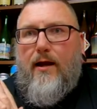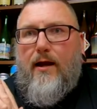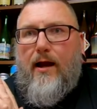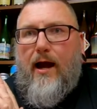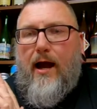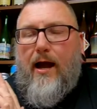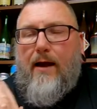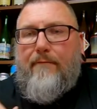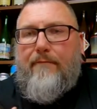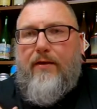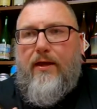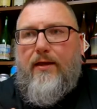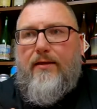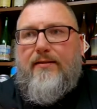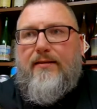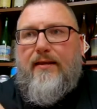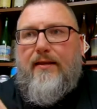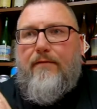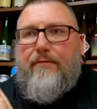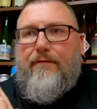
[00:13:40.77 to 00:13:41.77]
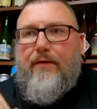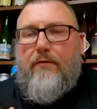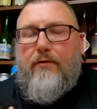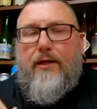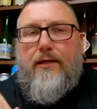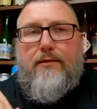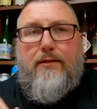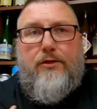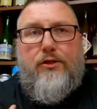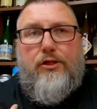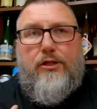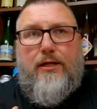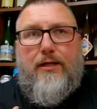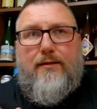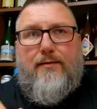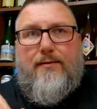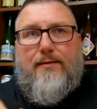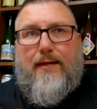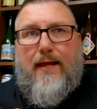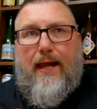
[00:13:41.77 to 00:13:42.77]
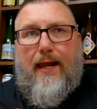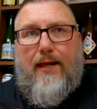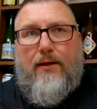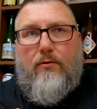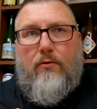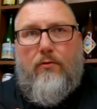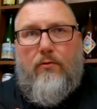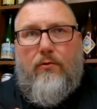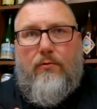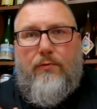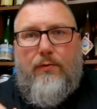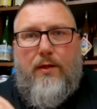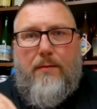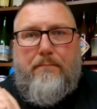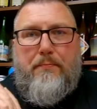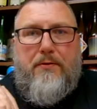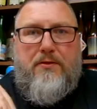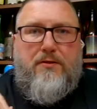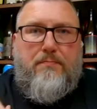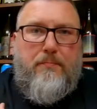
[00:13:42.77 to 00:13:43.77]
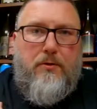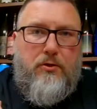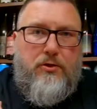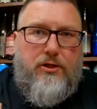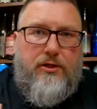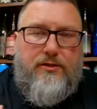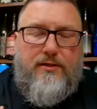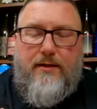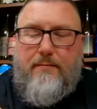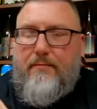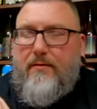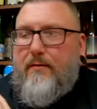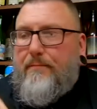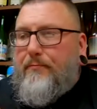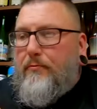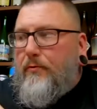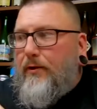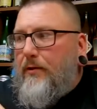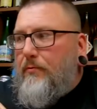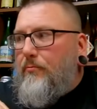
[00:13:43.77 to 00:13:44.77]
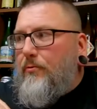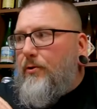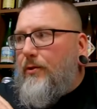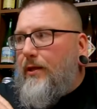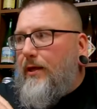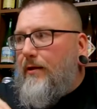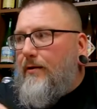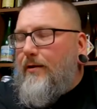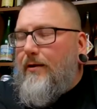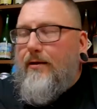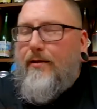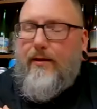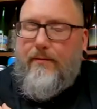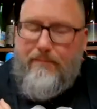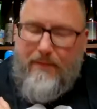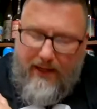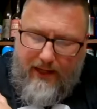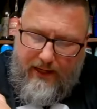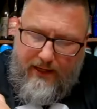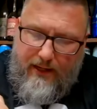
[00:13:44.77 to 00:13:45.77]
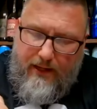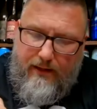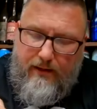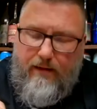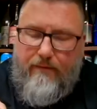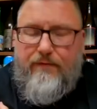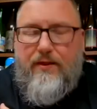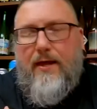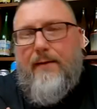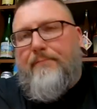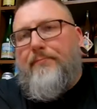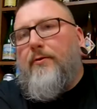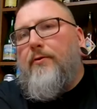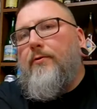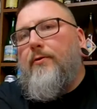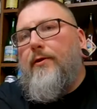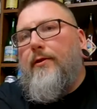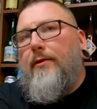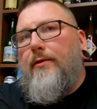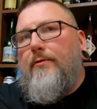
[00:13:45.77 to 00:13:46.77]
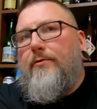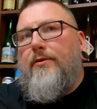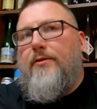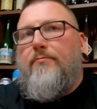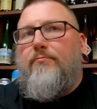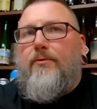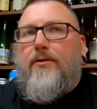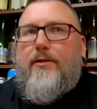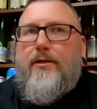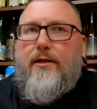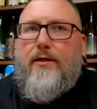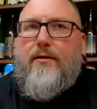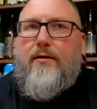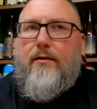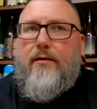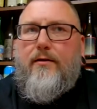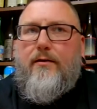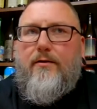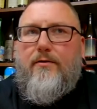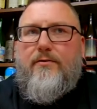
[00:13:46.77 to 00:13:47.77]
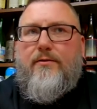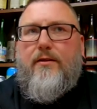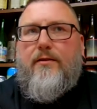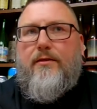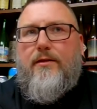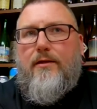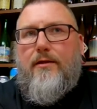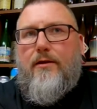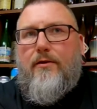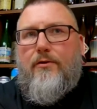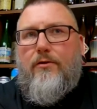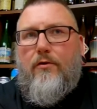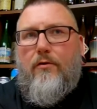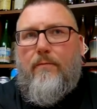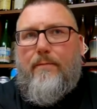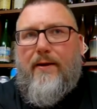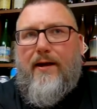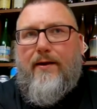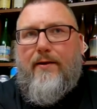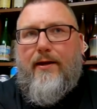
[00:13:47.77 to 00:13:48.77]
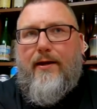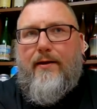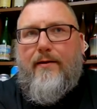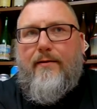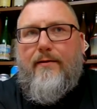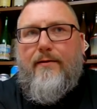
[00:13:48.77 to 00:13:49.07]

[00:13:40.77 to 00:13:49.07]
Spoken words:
obvious and very legit scandal that besmirches them to the point where they're kind of like, man, I love that brewery. They're just really good and there's nothing you could do about it.